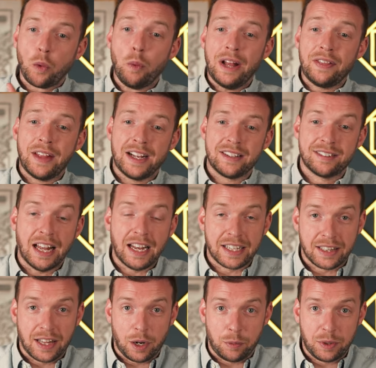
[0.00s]
when they're
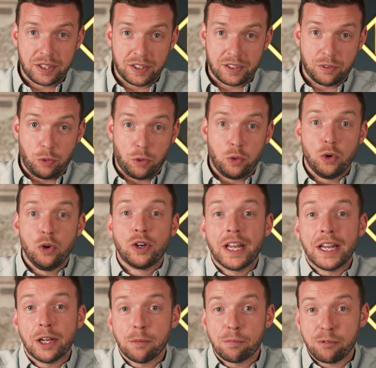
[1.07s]
selling their whiskey or
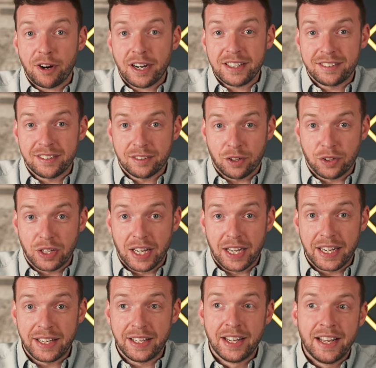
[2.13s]
looking at prices
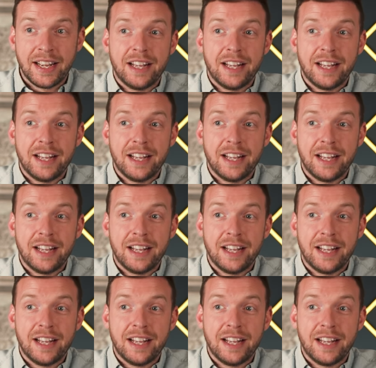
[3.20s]
online,